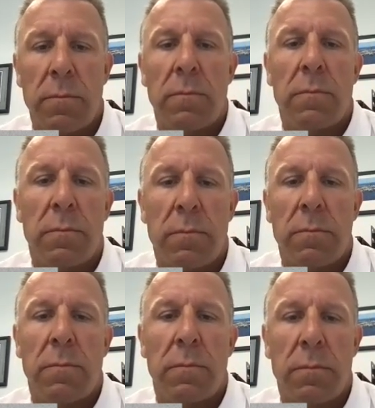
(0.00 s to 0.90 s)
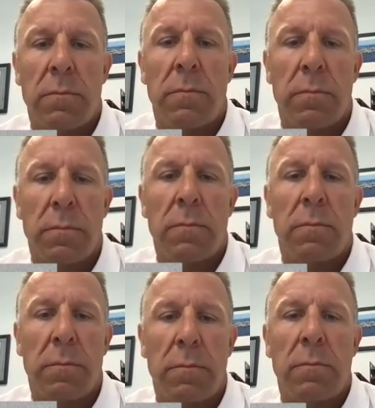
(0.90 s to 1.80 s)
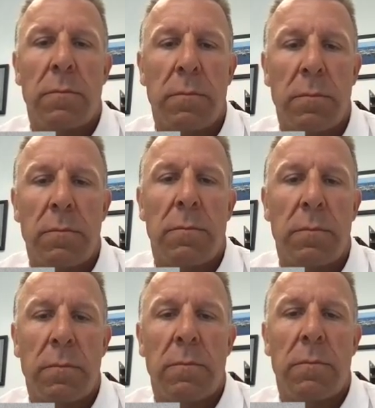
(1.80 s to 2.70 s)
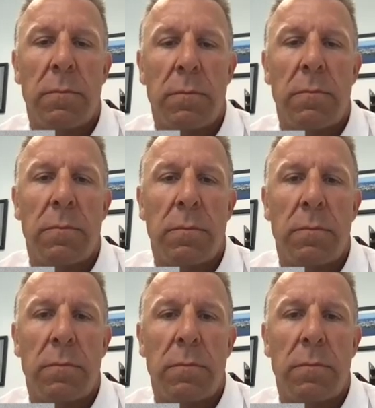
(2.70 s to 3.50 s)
[no speech]